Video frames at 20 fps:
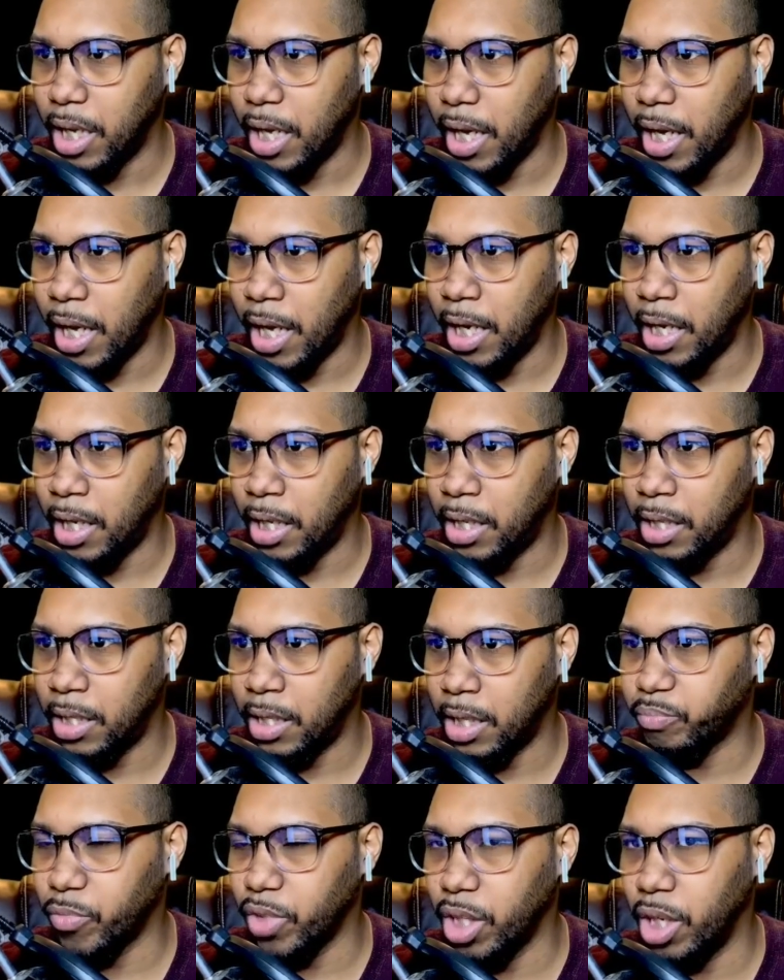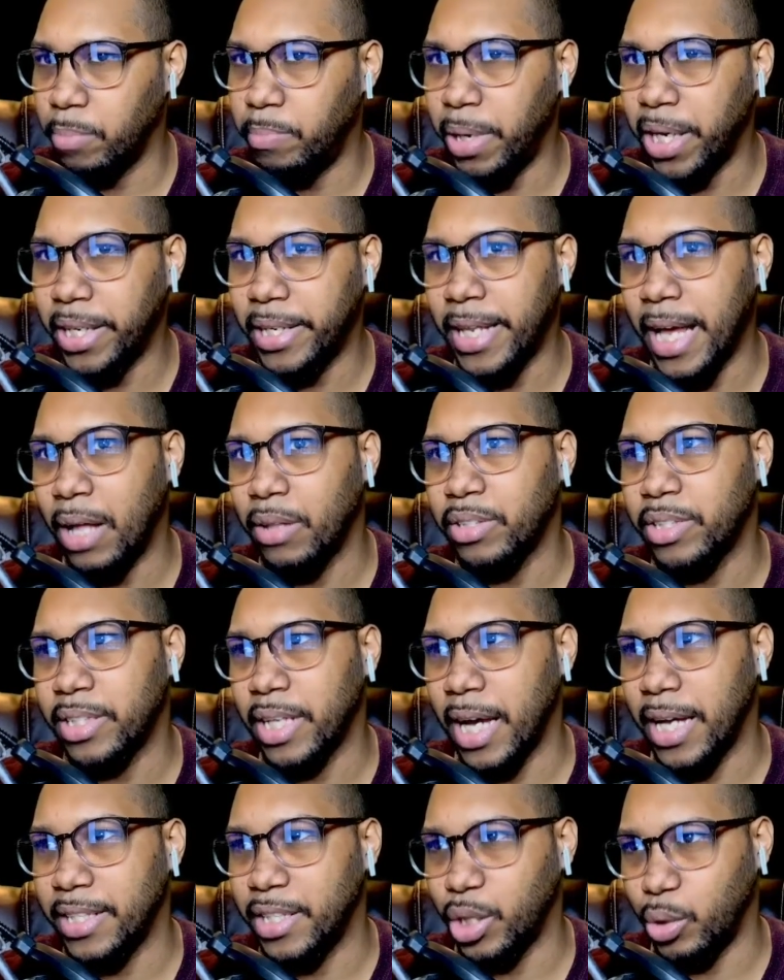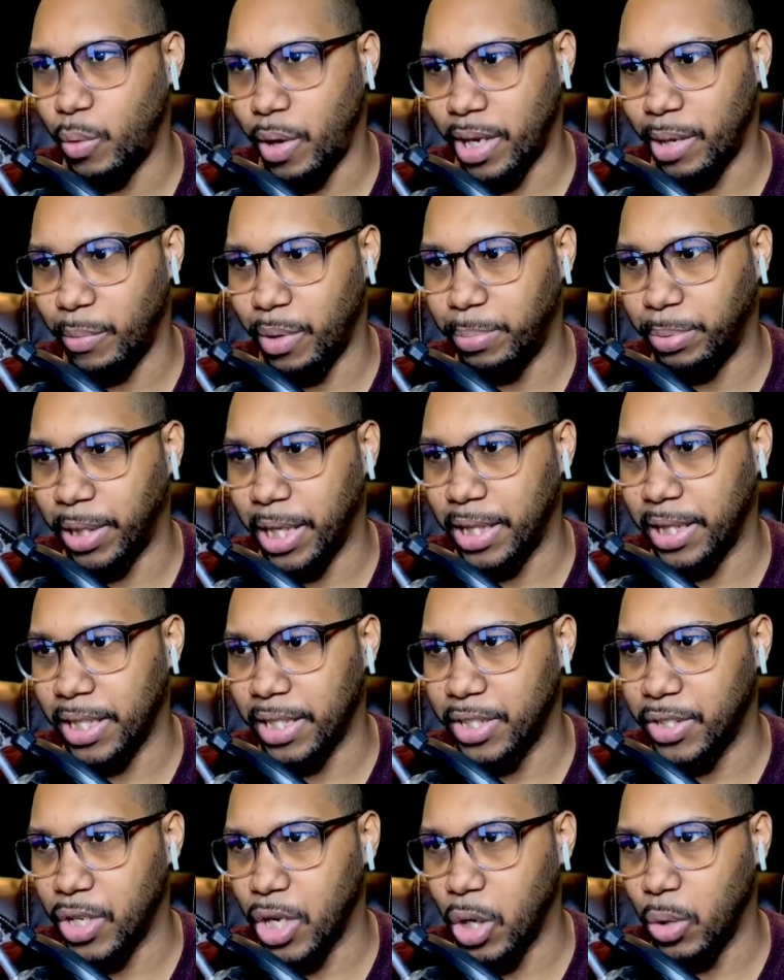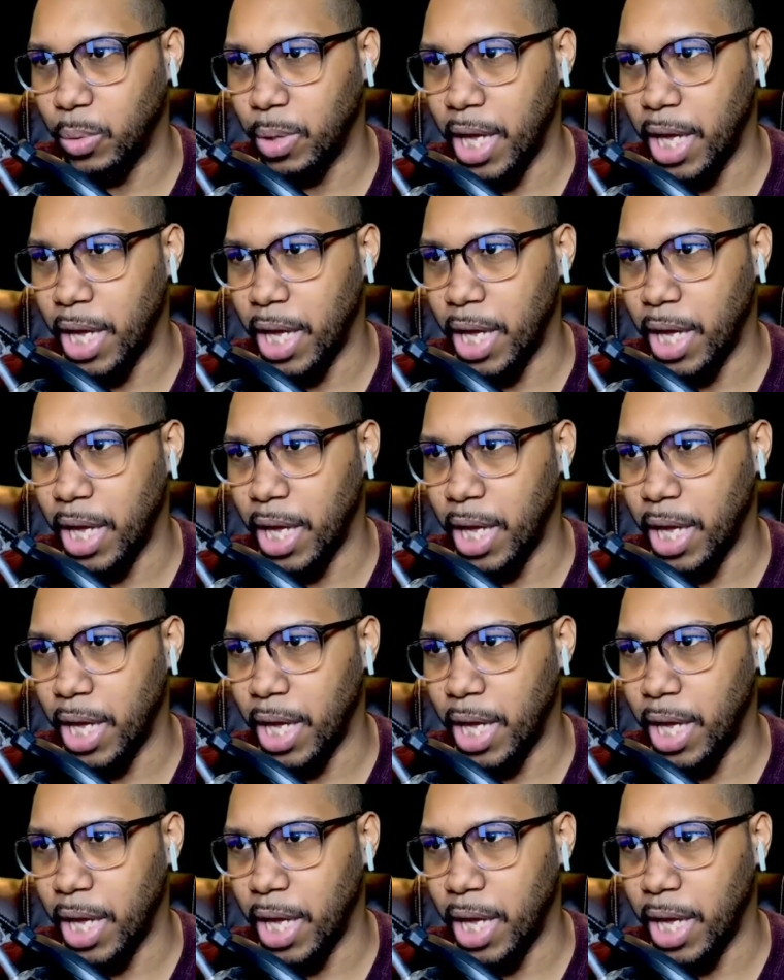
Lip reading: And a big downside to the way that we played this, though,